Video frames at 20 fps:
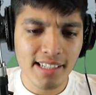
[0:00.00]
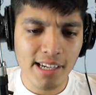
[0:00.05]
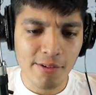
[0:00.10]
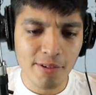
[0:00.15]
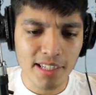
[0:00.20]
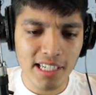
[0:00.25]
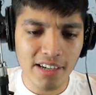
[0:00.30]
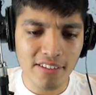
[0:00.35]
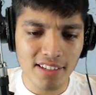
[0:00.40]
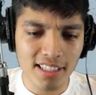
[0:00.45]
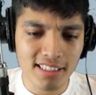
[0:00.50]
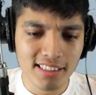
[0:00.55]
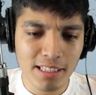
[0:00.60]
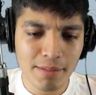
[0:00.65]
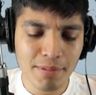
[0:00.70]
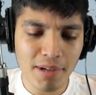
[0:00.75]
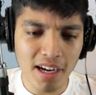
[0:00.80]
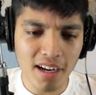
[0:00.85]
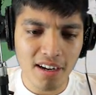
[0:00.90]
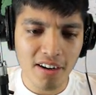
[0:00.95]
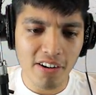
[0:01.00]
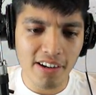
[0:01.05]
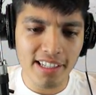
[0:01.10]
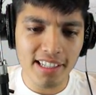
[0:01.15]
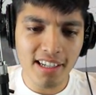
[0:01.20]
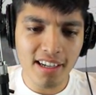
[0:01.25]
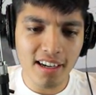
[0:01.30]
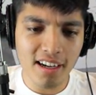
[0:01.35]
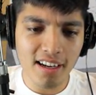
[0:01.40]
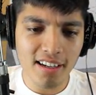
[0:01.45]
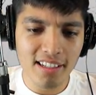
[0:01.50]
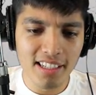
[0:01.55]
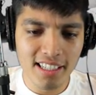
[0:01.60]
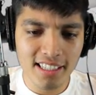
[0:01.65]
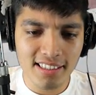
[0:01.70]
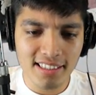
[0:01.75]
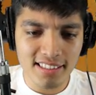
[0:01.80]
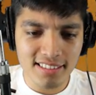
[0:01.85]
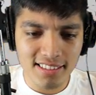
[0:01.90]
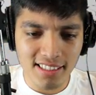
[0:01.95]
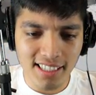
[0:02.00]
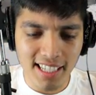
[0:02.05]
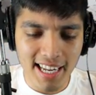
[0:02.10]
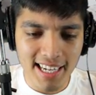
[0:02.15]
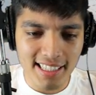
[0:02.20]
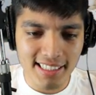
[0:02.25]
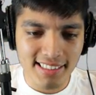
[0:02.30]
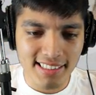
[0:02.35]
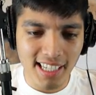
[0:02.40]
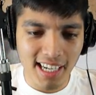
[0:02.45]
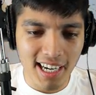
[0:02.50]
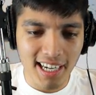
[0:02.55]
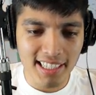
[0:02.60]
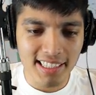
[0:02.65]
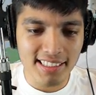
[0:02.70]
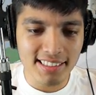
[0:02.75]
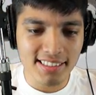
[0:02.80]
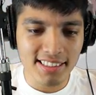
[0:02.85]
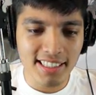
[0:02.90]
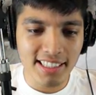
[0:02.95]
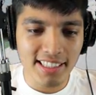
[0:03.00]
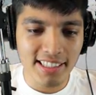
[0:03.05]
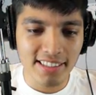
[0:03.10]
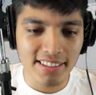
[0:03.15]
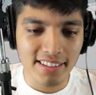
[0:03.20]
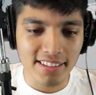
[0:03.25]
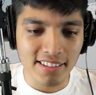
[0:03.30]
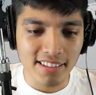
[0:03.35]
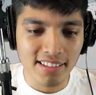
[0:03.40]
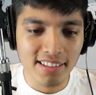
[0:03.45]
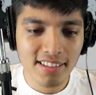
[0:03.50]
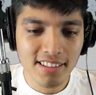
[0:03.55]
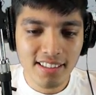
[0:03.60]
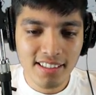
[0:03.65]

Okay, whatever, let's keep on going. Oh, look, there's a lot of doggies here.